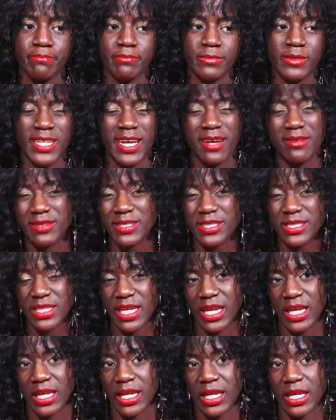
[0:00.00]

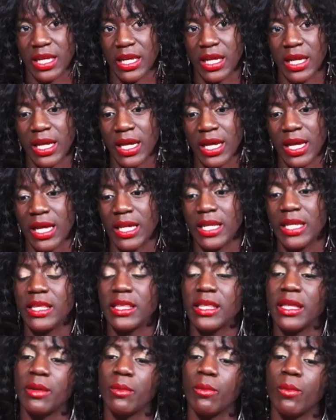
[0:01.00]
devastating,
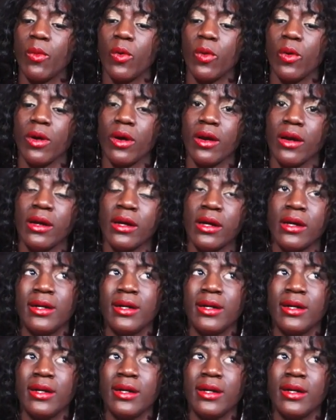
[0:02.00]
anything more